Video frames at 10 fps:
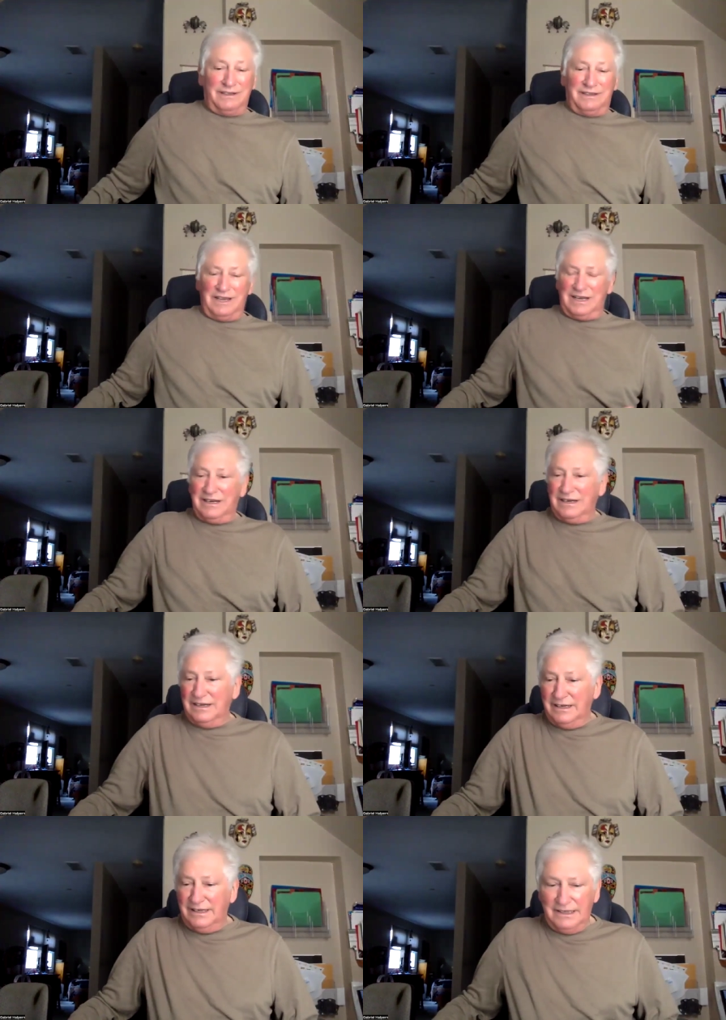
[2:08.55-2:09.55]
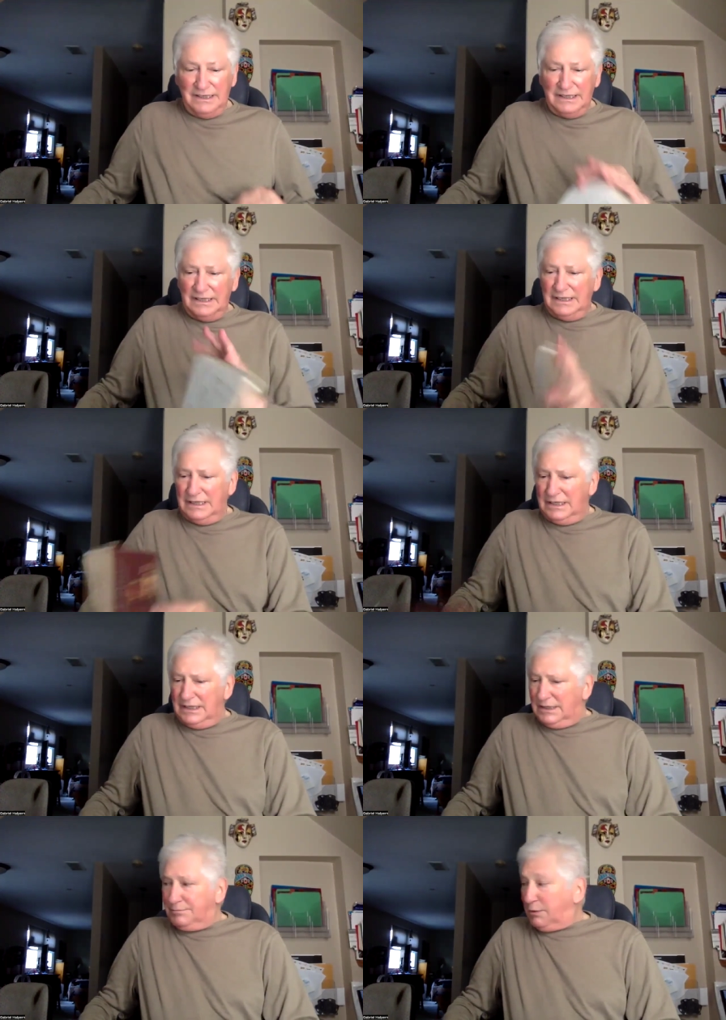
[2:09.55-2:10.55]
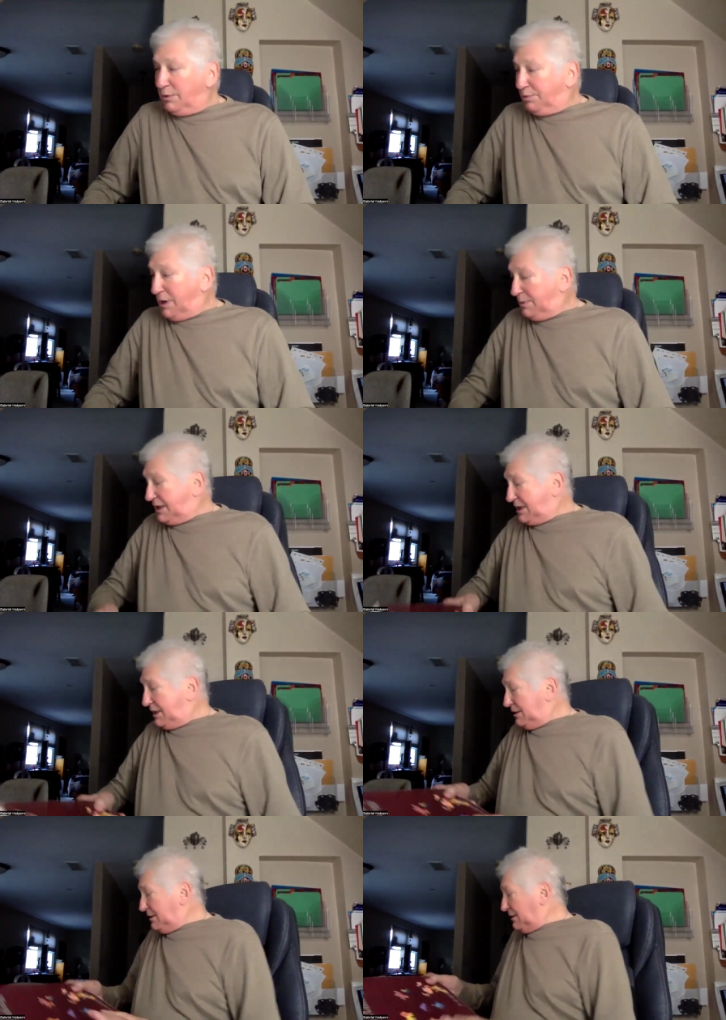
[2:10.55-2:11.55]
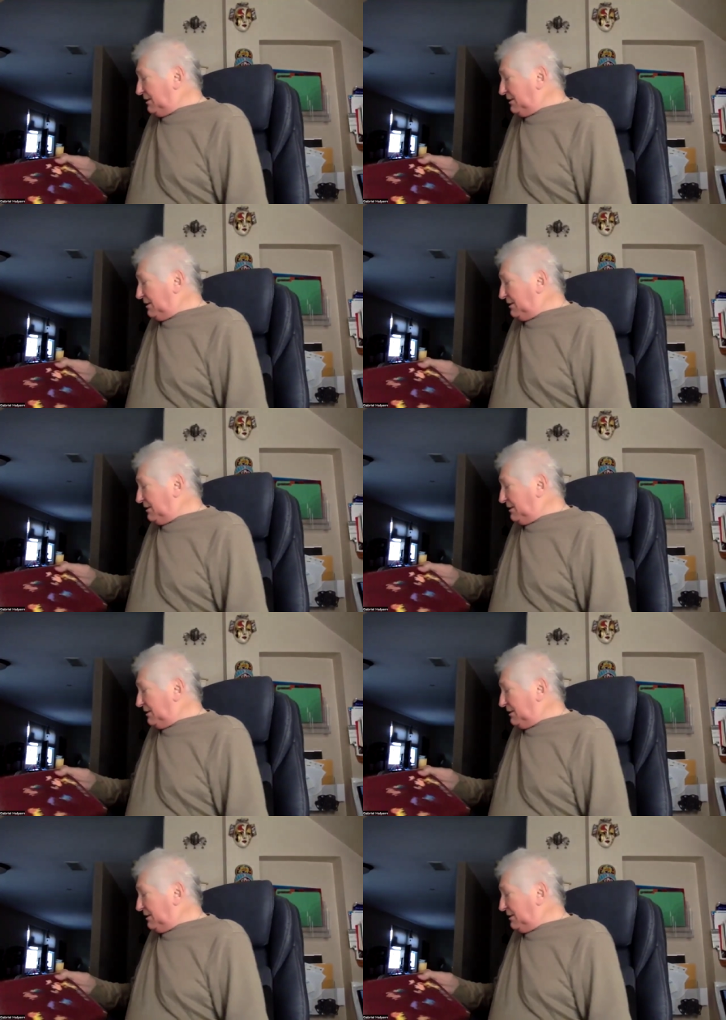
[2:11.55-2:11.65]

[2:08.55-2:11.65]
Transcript: the day. But we probably kill